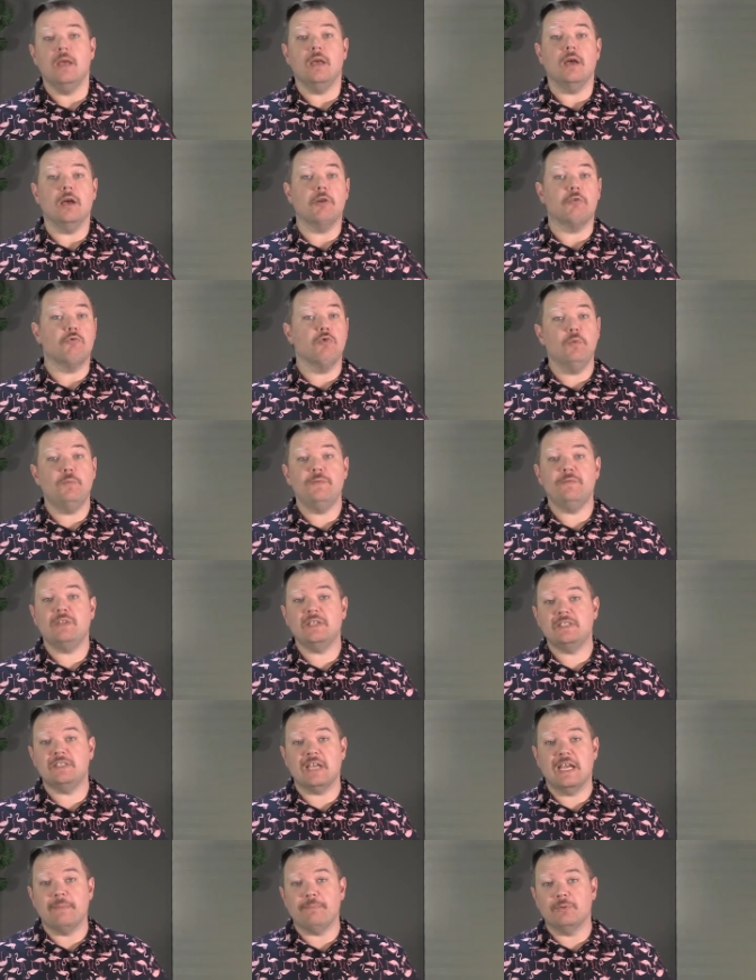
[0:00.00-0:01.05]
A group of
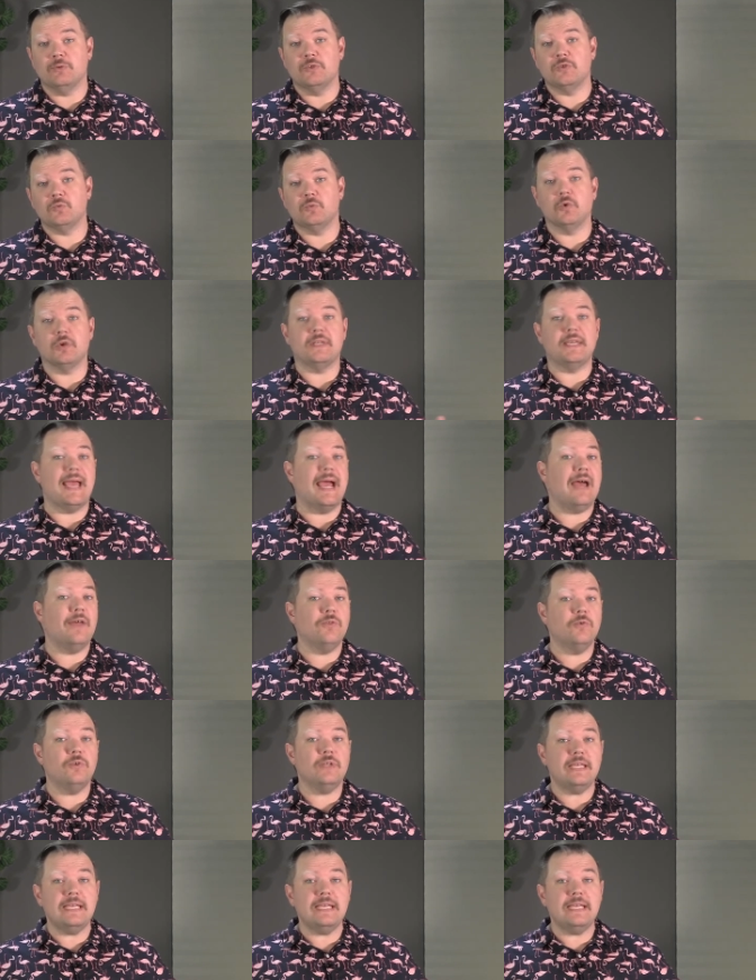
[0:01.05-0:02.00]
disciples were gathered